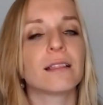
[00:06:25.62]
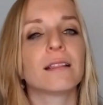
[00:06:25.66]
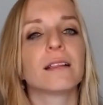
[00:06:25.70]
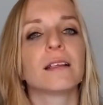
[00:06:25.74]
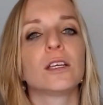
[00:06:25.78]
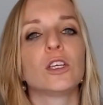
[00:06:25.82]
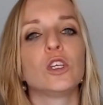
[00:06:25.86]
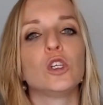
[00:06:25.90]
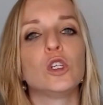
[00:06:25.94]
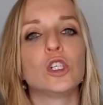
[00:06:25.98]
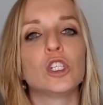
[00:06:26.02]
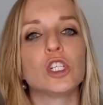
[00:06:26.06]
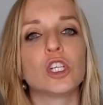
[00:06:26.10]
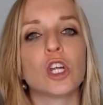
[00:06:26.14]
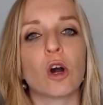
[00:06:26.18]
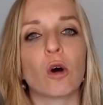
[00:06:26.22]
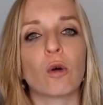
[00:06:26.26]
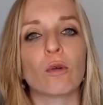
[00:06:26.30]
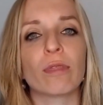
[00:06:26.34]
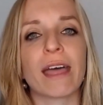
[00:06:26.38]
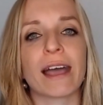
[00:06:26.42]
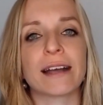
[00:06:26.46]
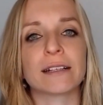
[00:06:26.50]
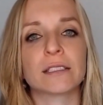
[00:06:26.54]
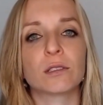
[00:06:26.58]
you know
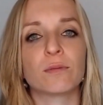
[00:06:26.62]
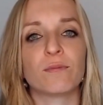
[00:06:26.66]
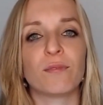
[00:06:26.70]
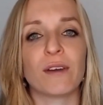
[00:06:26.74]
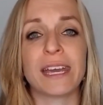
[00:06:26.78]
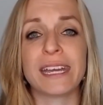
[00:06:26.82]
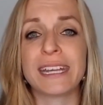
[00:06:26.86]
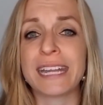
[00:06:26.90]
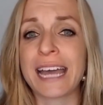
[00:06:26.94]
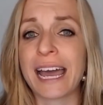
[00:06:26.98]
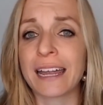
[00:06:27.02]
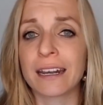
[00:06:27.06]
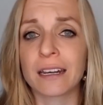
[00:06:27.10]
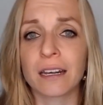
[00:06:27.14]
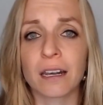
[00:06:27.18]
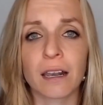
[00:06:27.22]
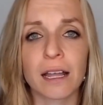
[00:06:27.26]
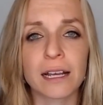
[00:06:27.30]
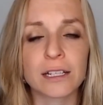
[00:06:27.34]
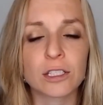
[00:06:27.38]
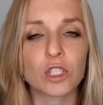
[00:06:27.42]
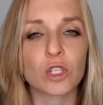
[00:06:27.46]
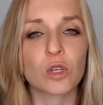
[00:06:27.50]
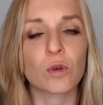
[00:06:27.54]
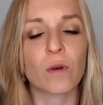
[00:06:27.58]
that's fit,
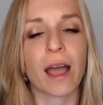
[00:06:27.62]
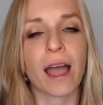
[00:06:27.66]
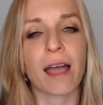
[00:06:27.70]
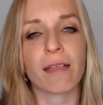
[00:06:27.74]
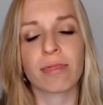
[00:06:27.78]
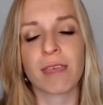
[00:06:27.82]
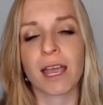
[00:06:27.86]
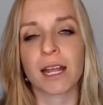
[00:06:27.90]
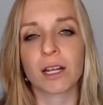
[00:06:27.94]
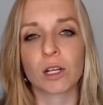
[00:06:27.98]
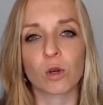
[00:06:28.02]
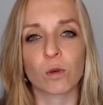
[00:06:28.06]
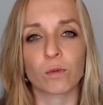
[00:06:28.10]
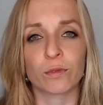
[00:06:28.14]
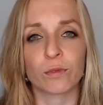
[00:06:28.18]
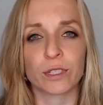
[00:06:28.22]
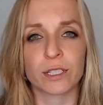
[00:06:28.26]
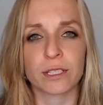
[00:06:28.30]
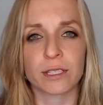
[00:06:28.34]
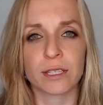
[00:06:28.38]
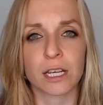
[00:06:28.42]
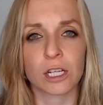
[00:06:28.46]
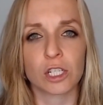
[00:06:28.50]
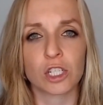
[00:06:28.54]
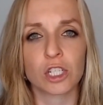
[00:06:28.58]
unless you have that
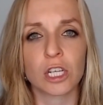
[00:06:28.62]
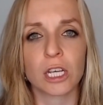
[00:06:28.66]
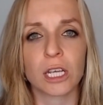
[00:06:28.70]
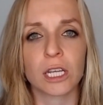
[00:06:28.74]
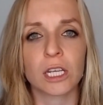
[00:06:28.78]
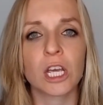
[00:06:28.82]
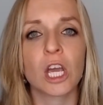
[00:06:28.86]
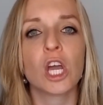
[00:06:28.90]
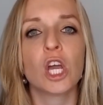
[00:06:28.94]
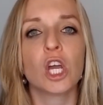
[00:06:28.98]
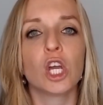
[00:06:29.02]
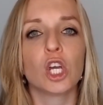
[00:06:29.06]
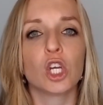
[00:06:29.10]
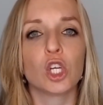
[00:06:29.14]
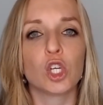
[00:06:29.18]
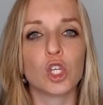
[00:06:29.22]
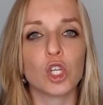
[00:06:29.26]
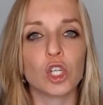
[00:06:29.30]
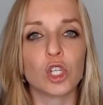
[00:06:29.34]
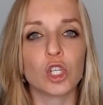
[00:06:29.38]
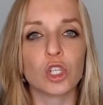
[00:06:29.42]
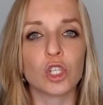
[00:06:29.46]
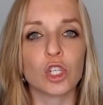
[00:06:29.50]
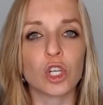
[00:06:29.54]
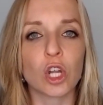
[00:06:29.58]
conversation, you
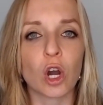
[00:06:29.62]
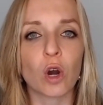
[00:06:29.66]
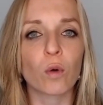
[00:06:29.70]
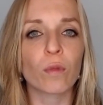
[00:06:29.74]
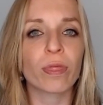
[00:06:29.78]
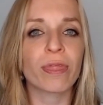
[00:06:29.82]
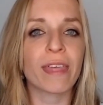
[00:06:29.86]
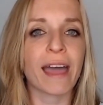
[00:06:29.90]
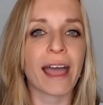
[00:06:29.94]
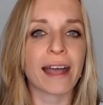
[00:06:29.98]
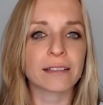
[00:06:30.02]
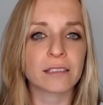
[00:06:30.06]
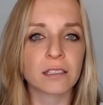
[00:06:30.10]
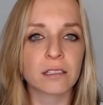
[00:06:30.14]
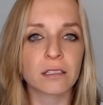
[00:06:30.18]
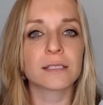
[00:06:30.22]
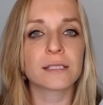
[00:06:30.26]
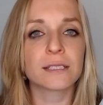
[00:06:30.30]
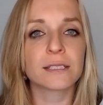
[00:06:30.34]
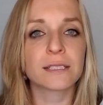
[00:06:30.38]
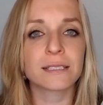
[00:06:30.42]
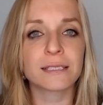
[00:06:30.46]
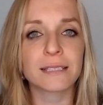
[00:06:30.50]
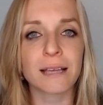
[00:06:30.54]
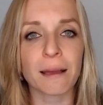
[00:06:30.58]
know that's
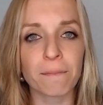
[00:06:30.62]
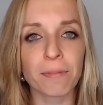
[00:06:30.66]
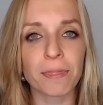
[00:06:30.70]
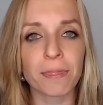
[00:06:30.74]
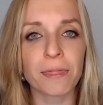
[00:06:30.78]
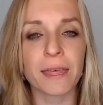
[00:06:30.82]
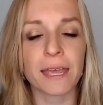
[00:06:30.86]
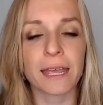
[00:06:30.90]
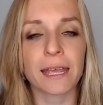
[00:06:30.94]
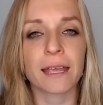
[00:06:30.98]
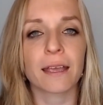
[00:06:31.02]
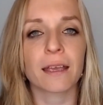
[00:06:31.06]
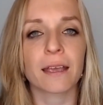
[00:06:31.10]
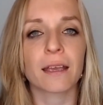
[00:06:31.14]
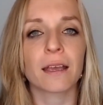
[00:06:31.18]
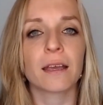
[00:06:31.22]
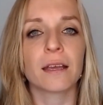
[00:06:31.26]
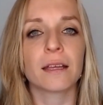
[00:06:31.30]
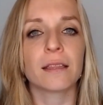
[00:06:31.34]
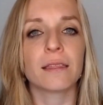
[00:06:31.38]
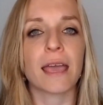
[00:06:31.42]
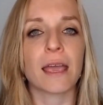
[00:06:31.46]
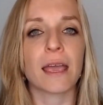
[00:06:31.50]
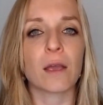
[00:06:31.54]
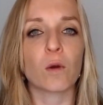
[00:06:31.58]
something
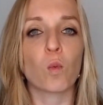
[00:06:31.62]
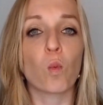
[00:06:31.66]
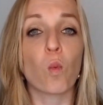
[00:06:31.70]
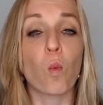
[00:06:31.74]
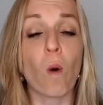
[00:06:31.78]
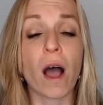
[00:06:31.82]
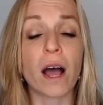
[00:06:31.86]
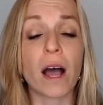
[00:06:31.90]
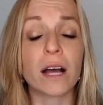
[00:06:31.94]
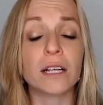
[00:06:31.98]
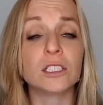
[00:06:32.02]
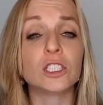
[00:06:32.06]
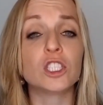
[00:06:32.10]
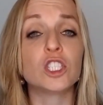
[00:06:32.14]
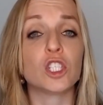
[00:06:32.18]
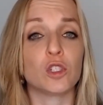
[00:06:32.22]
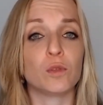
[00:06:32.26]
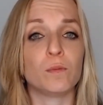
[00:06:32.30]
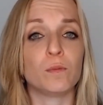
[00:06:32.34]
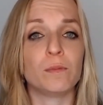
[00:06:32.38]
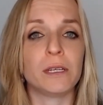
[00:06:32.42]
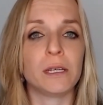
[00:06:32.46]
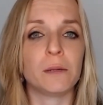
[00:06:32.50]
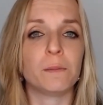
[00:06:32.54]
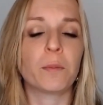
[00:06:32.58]
they want to
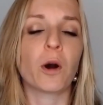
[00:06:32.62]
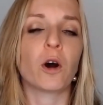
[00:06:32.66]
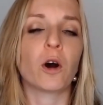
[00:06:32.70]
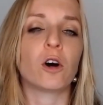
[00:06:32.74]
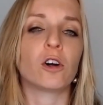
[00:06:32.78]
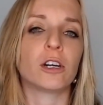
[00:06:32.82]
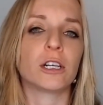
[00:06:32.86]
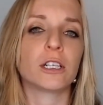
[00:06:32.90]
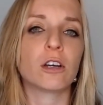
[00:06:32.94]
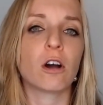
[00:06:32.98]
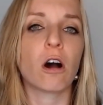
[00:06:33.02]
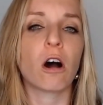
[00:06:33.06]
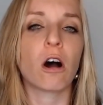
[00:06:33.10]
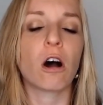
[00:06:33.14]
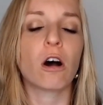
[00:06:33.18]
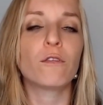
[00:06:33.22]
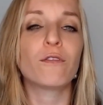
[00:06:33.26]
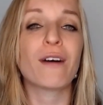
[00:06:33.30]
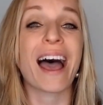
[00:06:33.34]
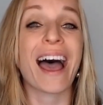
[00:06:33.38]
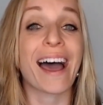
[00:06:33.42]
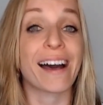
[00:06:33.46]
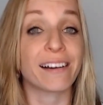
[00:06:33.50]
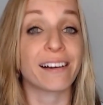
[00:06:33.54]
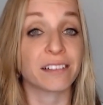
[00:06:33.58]
be part of.
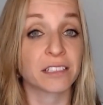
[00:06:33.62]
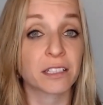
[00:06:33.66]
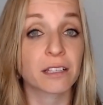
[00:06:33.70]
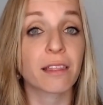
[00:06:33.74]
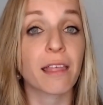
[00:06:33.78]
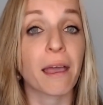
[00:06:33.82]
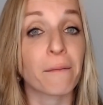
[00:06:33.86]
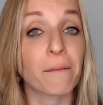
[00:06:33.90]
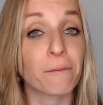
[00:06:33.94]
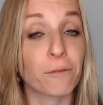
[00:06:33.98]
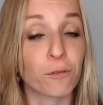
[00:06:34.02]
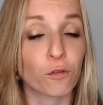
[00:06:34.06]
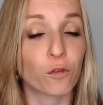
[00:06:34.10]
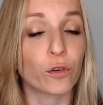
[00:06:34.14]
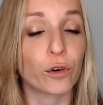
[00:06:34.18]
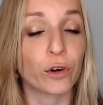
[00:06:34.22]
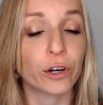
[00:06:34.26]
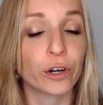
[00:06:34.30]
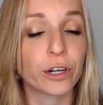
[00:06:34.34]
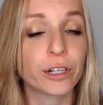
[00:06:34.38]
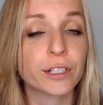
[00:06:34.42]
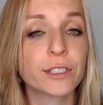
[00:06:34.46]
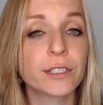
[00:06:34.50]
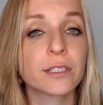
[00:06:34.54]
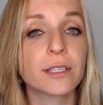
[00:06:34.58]
Ask them
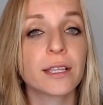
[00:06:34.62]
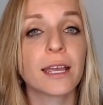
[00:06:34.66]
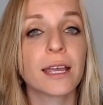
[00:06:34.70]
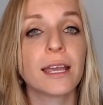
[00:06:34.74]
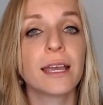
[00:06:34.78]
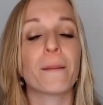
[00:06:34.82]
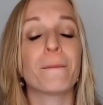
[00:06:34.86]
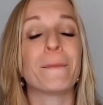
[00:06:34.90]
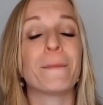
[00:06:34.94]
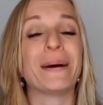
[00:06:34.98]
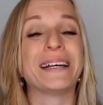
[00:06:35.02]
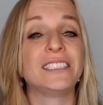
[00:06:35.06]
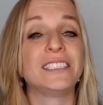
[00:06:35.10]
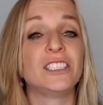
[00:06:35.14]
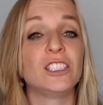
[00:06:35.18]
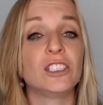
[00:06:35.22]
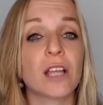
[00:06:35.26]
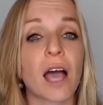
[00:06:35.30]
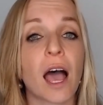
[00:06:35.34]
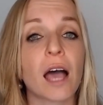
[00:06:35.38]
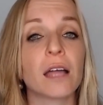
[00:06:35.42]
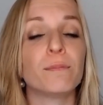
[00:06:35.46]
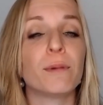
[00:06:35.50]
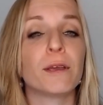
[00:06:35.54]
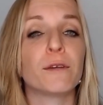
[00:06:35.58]
first, but
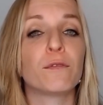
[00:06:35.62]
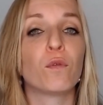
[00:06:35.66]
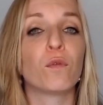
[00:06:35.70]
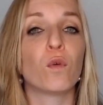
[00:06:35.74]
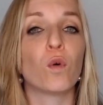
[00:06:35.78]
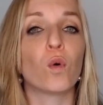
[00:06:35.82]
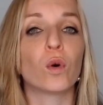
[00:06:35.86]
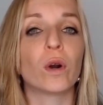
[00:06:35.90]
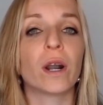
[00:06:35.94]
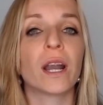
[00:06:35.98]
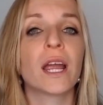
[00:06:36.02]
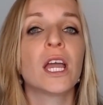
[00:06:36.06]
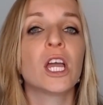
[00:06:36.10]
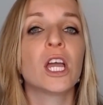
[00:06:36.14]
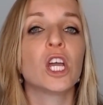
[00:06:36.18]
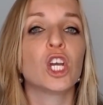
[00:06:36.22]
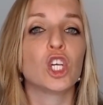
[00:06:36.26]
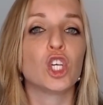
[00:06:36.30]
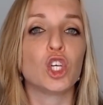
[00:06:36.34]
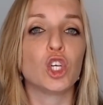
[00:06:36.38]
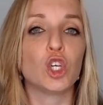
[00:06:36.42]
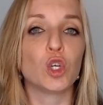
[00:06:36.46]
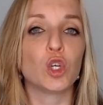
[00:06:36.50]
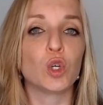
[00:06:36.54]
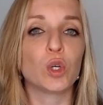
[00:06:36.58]
not before
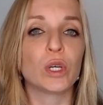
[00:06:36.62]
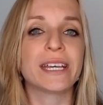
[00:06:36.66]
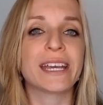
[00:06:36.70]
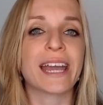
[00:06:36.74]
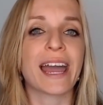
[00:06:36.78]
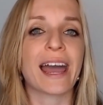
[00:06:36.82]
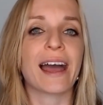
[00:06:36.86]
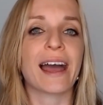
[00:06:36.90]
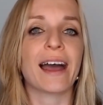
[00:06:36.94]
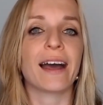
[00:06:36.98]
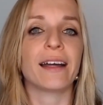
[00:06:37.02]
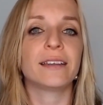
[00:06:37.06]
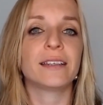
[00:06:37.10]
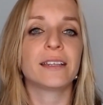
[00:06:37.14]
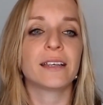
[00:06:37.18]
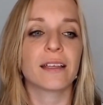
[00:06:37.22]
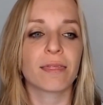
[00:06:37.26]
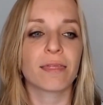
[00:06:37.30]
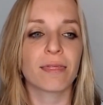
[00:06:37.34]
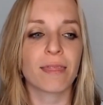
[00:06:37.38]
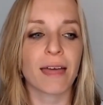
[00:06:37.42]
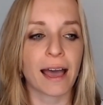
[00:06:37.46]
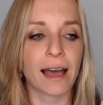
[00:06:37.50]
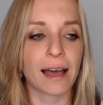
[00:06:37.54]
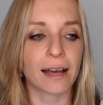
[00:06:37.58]
you get
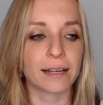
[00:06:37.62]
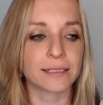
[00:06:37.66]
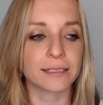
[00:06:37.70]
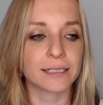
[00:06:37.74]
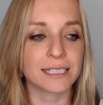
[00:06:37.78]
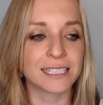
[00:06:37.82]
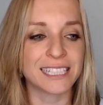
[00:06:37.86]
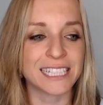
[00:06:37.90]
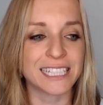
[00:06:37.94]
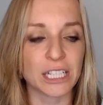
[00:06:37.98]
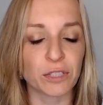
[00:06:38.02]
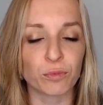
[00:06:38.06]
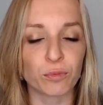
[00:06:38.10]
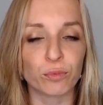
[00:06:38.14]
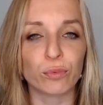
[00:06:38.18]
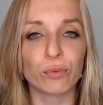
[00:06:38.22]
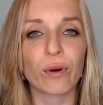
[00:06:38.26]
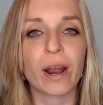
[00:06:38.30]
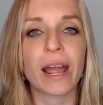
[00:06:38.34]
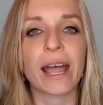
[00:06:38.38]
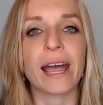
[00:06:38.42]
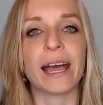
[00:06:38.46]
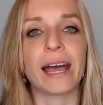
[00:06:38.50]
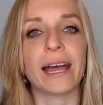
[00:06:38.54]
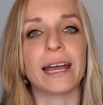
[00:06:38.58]
that
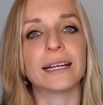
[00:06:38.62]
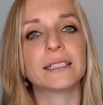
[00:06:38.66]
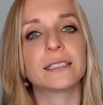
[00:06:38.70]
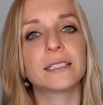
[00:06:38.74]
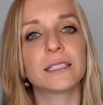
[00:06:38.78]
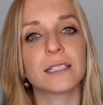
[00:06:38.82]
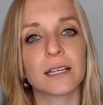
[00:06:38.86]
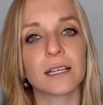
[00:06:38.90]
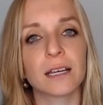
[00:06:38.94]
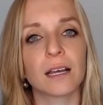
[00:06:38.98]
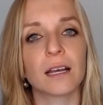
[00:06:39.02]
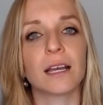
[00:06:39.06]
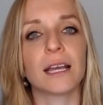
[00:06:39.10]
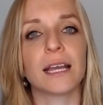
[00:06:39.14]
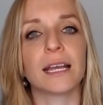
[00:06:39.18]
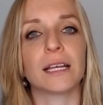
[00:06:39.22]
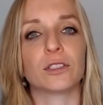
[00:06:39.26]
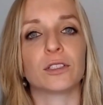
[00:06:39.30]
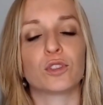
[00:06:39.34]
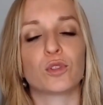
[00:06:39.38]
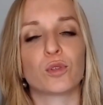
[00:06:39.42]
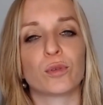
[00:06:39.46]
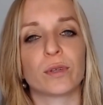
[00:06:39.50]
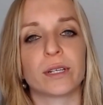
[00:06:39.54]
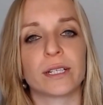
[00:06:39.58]
direct
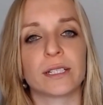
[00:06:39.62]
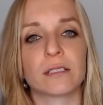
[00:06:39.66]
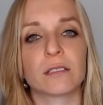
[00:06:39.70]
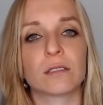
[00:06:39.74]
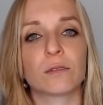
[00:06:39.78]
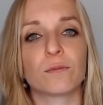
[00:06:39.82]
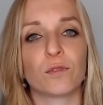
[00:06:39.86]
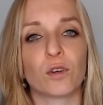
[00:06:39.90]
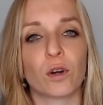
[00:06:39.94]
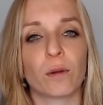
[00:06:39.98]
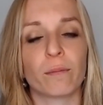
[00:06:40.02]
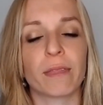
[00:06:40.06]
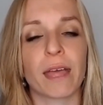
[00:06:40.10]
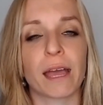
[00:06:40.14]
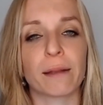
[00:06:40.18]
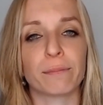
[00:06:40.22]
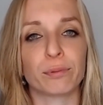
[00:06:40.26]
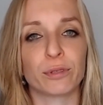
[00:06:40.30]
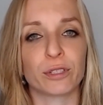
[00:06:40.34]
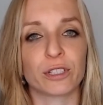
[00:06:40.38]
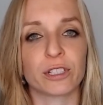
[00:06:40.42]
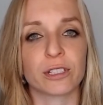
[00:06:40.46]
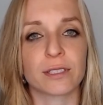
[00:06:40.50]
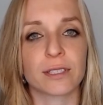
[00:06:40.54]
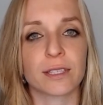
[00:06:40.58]
interest from that
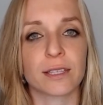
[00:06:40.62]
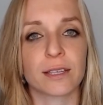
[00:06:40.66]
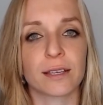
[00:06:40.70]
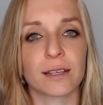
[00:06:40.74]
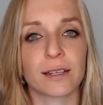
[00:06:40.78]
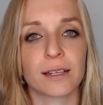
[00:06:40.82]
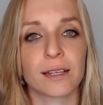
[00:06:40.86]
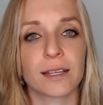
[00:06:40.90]
person.